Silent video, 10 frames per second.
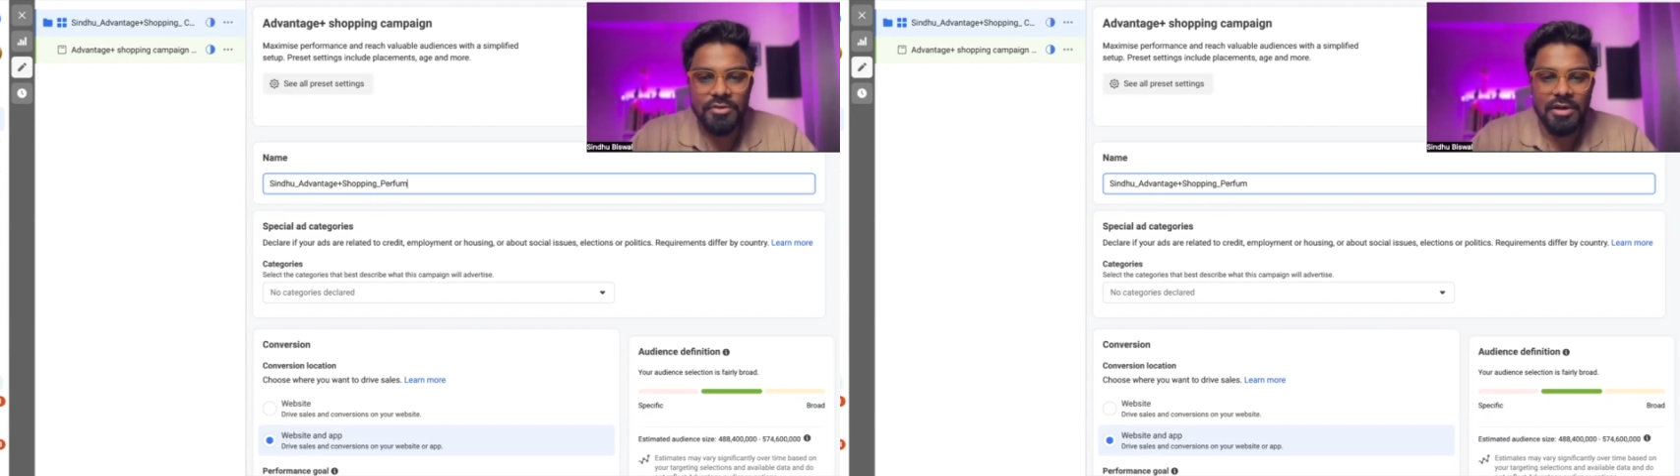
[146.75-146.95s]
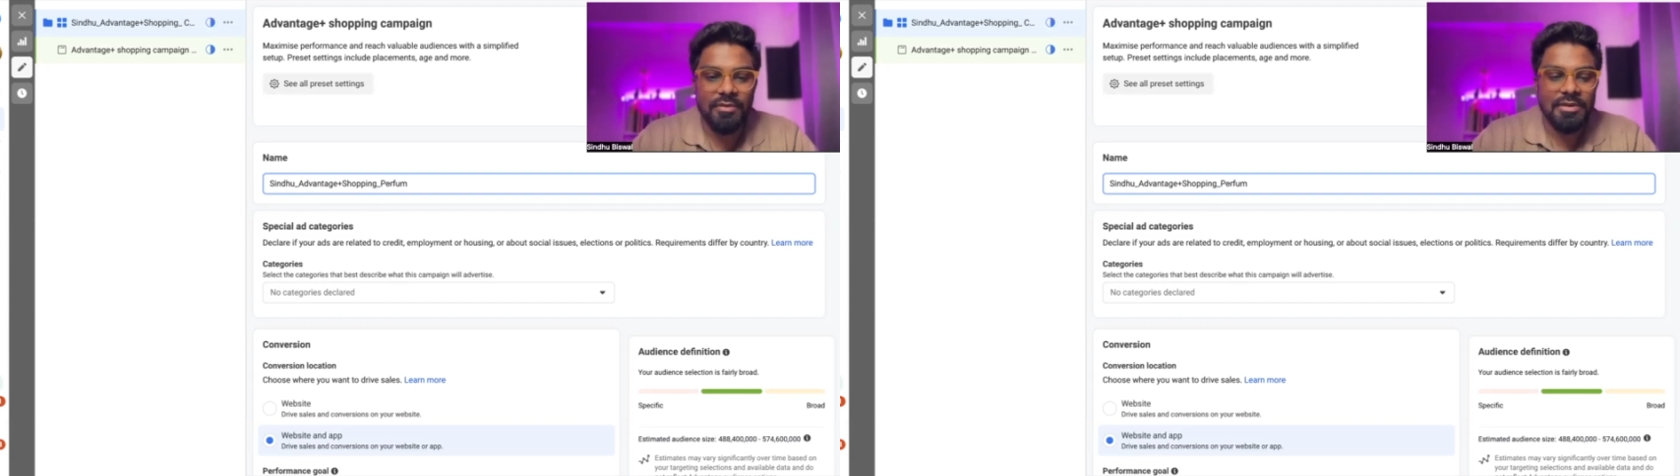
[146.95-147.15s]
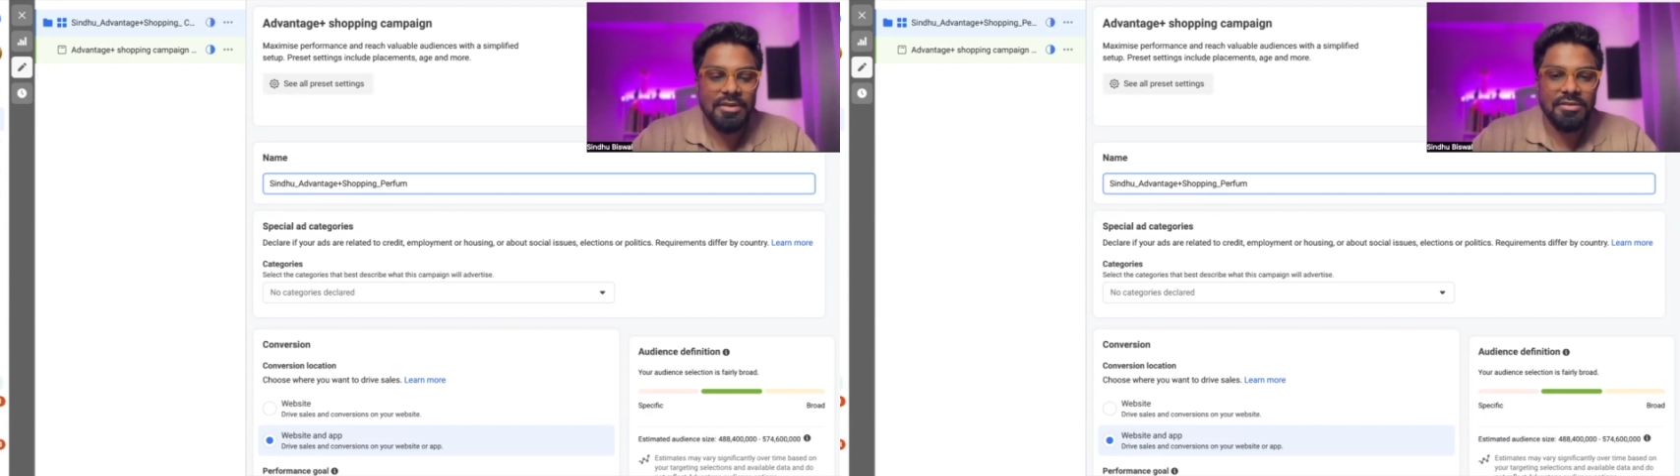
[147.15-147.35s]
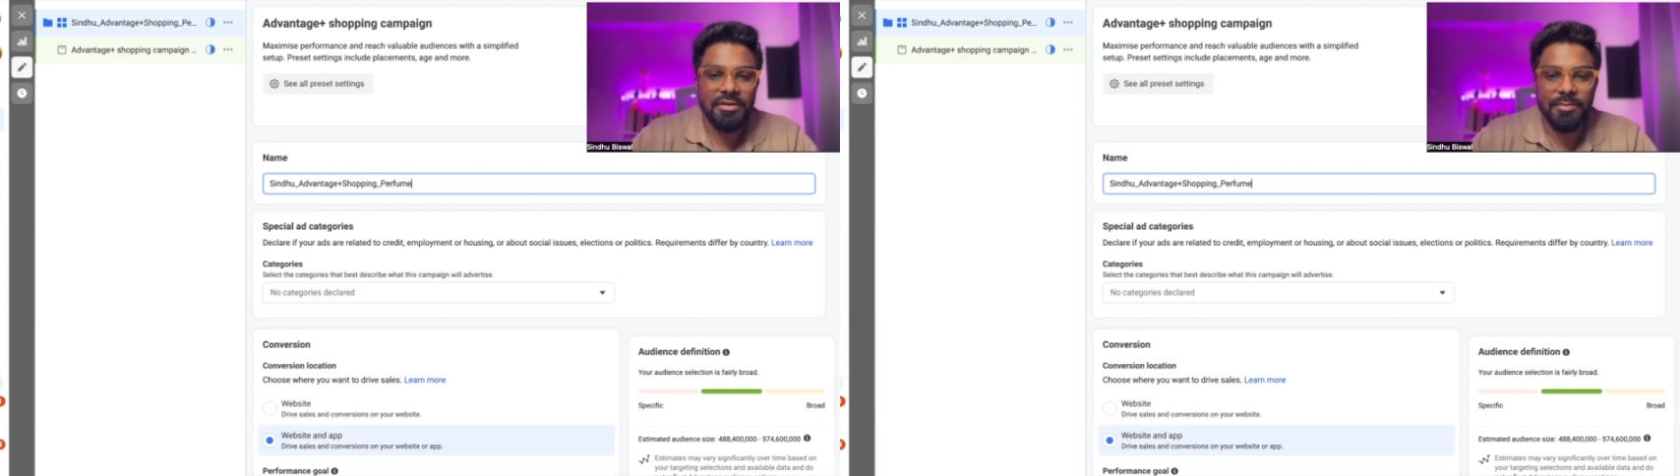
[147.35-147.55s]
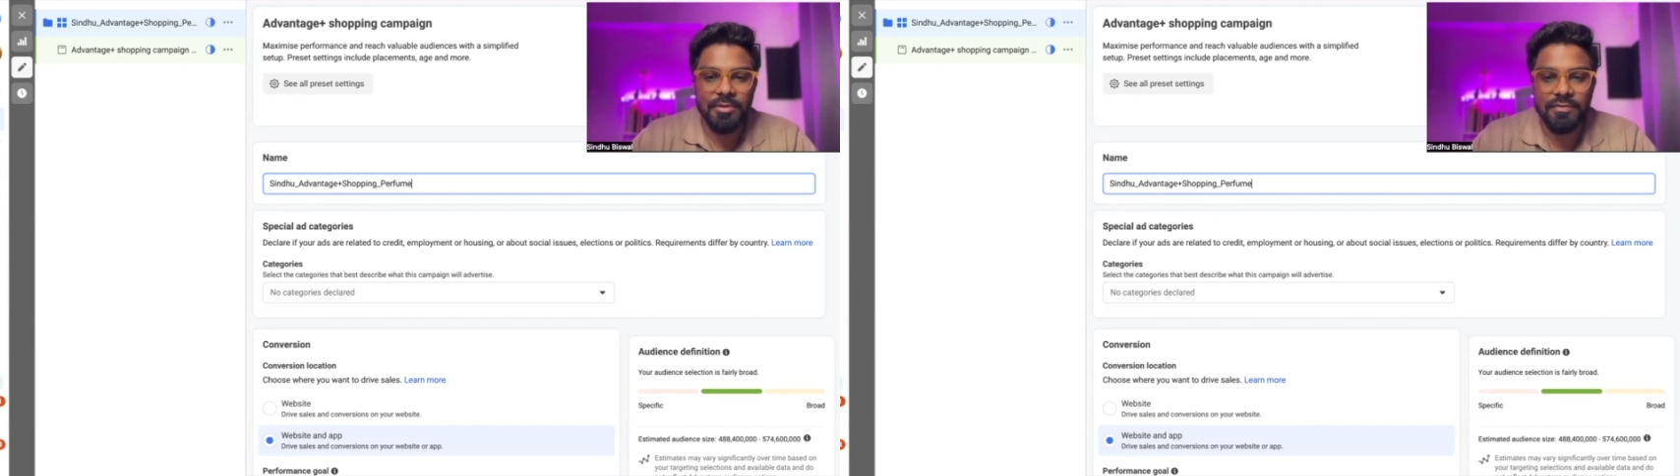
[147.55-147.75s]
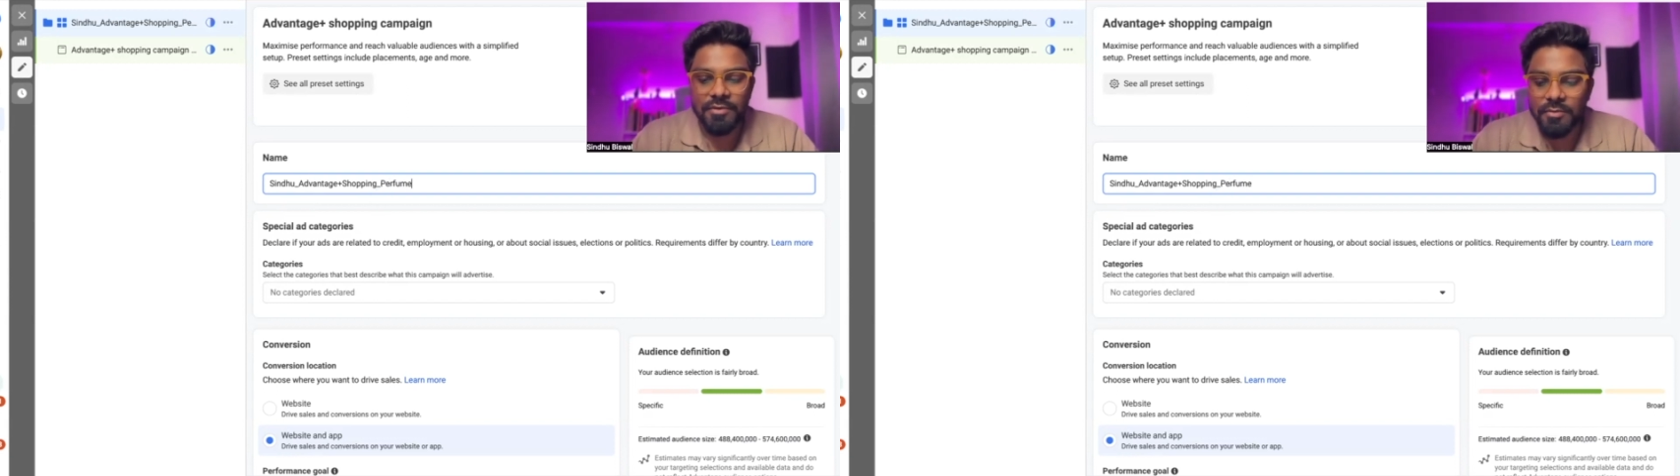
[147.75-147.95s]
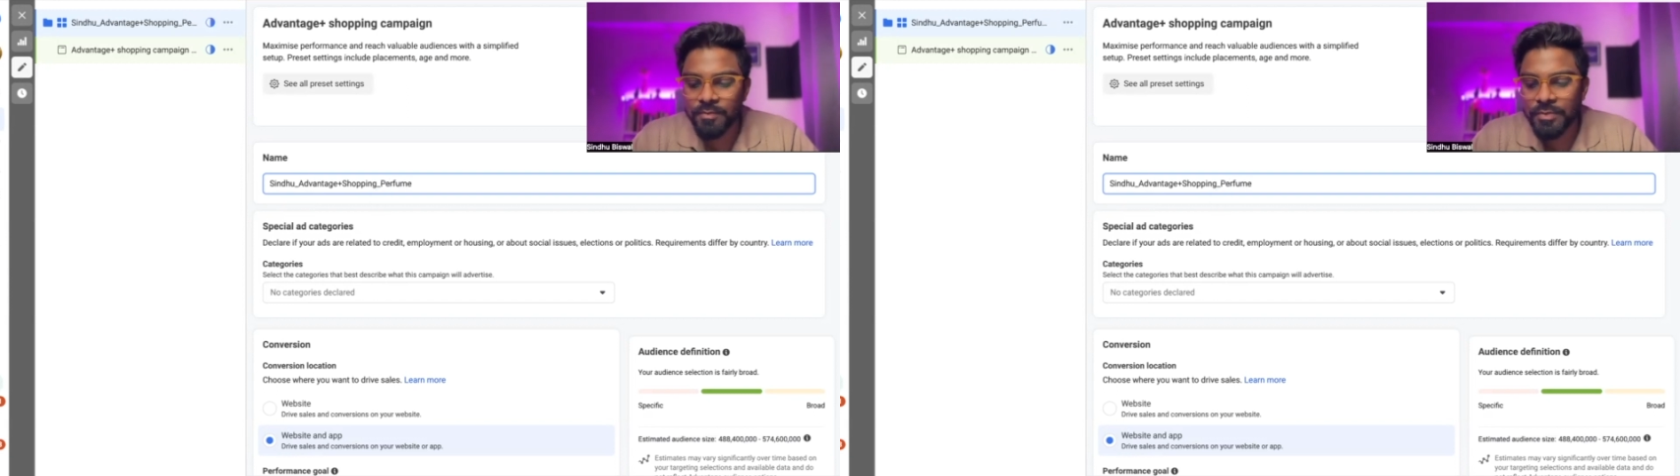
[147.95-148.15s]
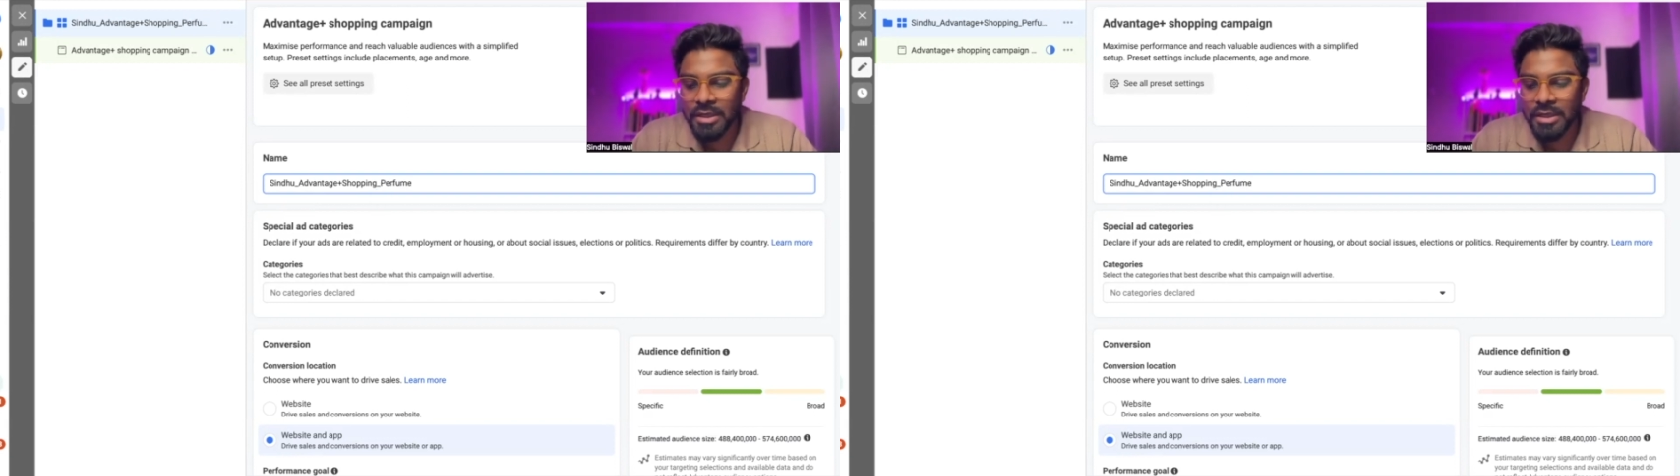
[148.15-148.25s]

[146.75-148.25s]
so I will just write perfume